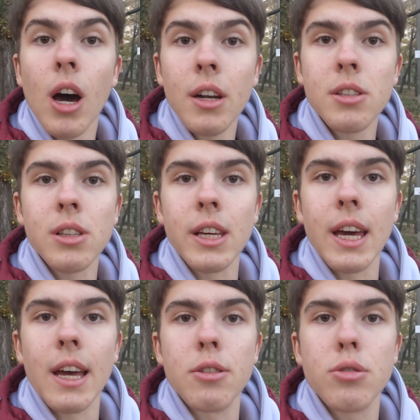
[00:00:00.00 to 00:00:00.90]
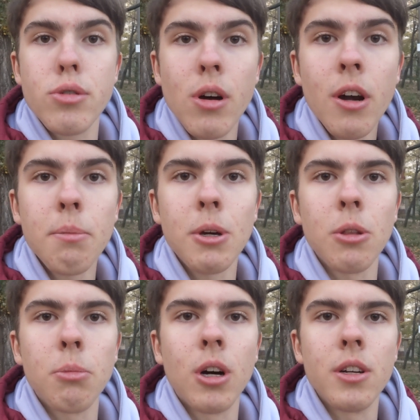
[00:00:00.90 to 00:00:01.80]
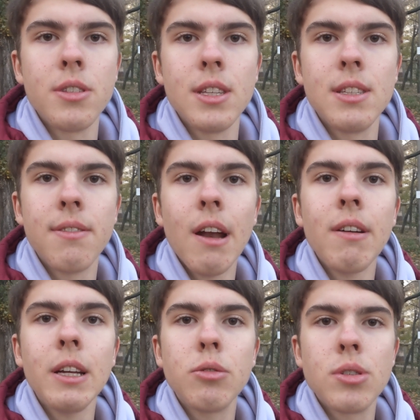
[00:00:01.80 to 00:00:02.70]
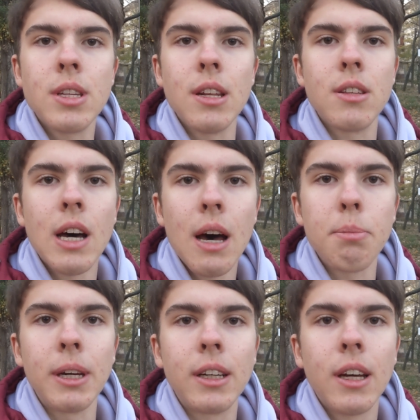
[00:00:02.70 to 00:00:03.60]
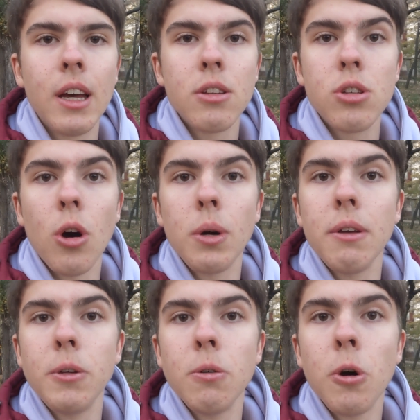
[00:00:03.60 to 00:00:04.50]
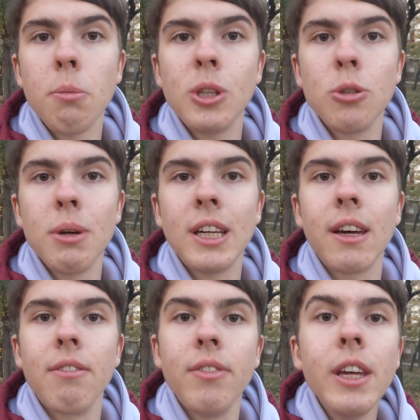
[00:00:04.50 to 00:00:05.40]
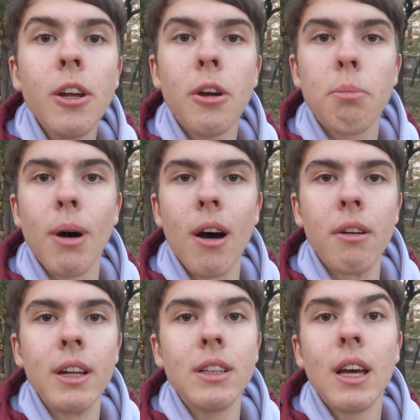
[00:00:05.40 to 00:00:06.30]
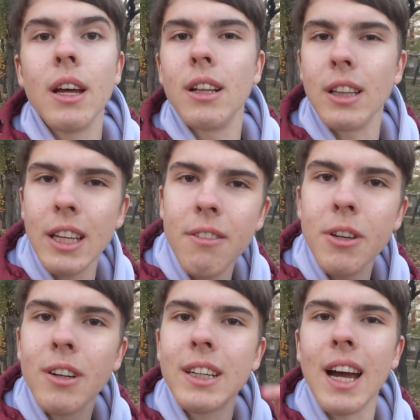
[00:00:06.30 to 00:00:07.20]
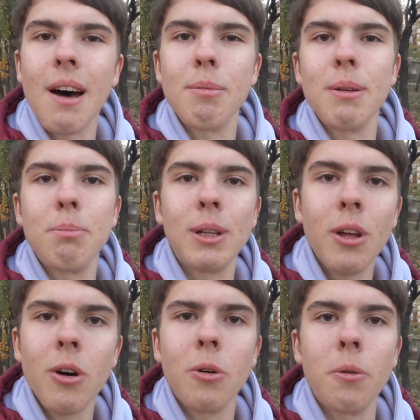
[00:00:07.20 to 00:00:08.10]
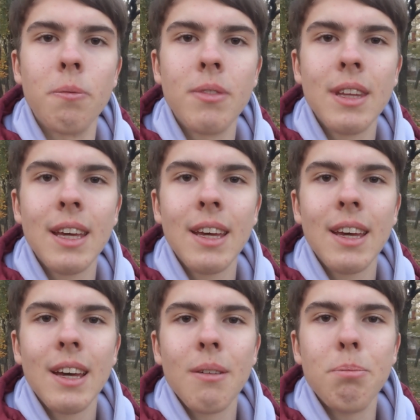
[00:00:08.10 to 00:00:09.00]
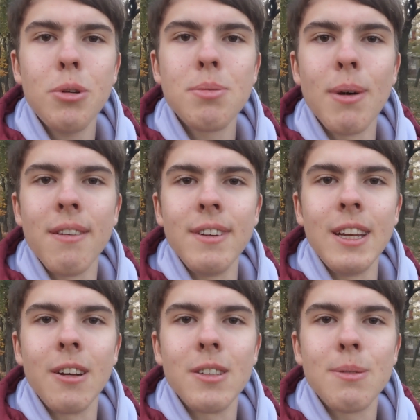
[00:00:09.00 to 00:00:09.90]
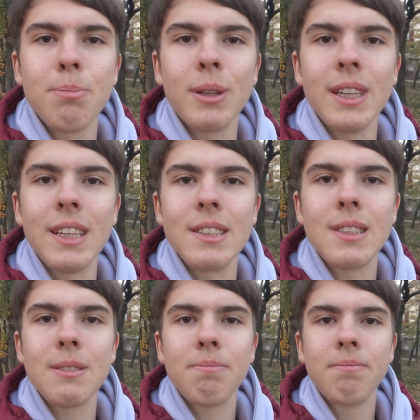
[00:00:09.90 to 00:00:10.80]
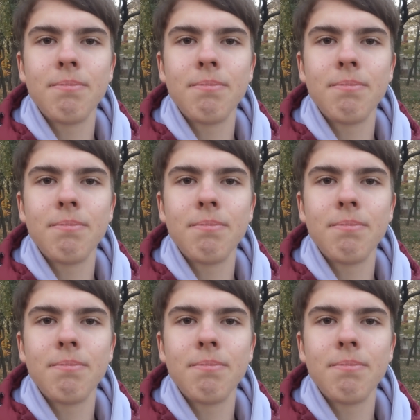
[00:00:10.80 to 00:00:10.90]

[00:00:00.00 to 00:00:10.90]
Honestly, astronomy on Mars is a very interesting topic, so if you want me to make a video about it, leave your comment below. Boost my videos, please.